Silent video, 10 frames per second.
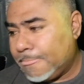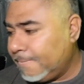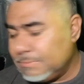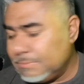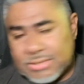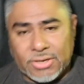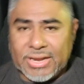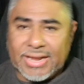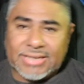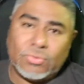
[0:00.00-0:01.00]
I'm telling you
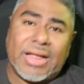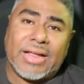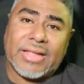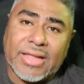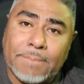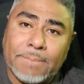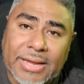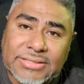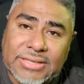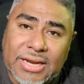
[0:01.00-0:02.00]
guys, do not get
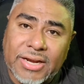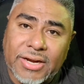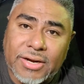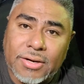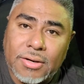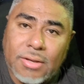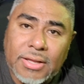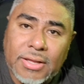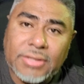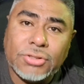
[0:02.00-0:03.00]
complacent out here.
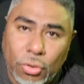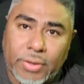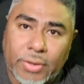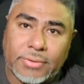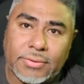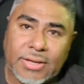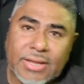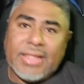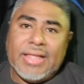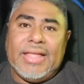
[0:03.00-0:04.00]
Do it.
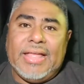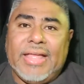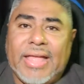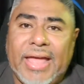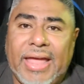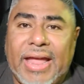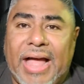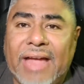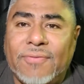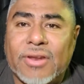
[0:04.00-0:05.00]
Hey,
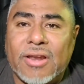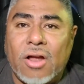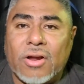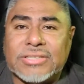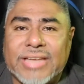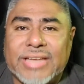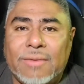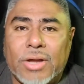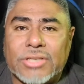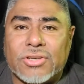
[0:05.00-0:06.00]
I for the longest time
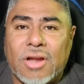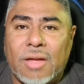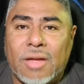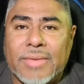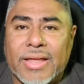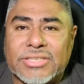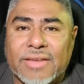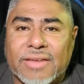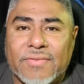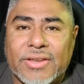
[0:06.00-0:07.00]
watched your Calm Data
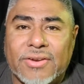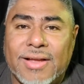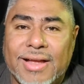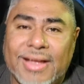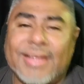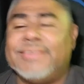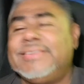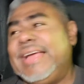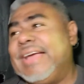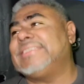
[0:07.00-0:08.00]
Check video. Haha.
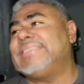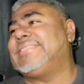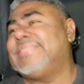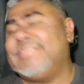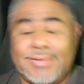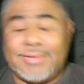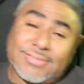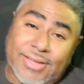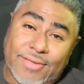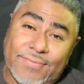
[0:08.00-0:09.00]
Yes, that's
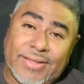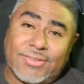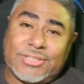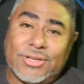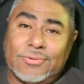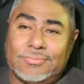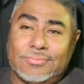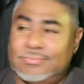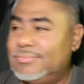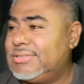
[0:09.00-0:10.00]
a good video too.
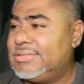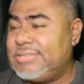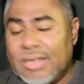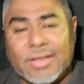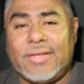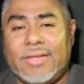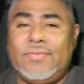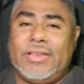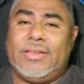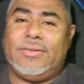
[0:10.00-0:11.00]
Still a good
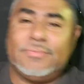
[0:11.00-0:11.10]
video.